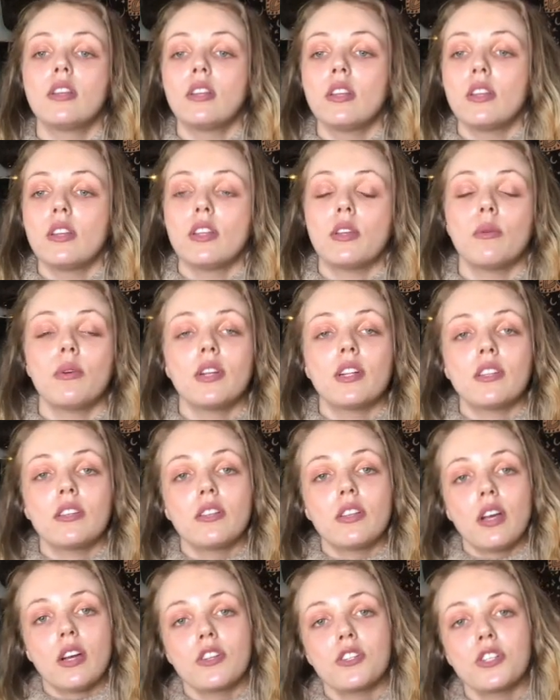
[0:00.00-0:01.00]
you want to
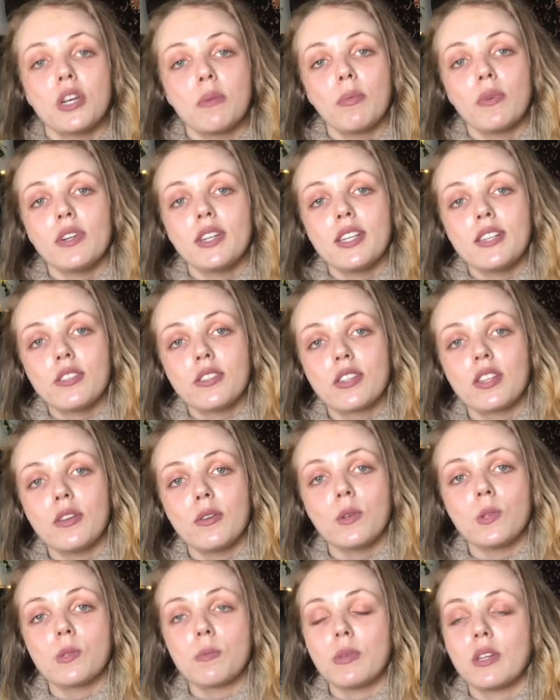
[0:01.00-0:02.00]
touch up on these
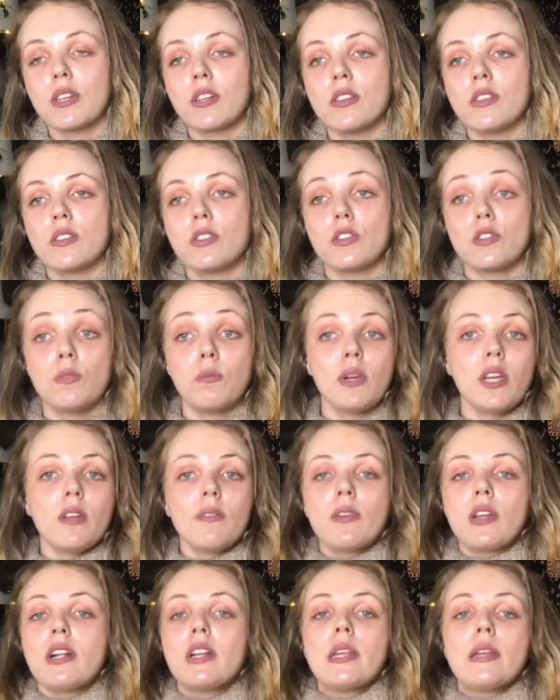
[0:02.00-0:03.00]
skills because you might have
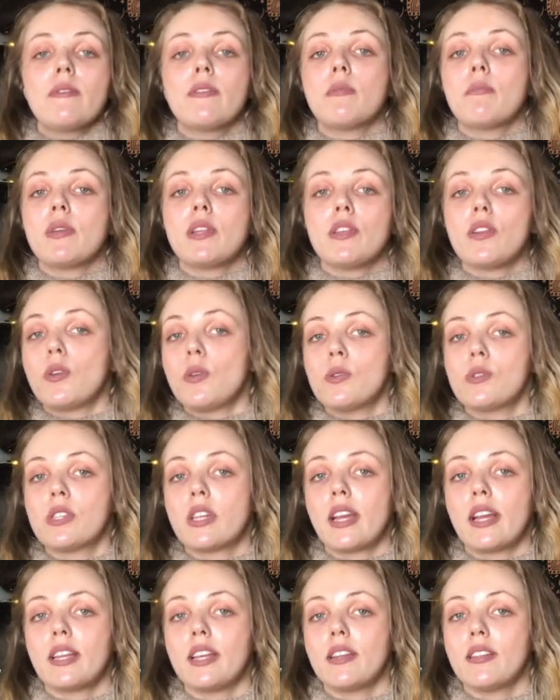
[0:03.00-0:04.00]
not even been using
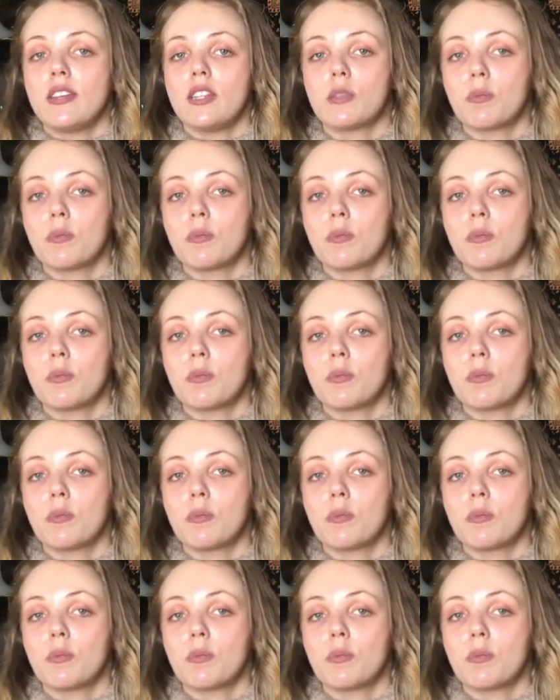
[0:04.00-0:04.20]
any of these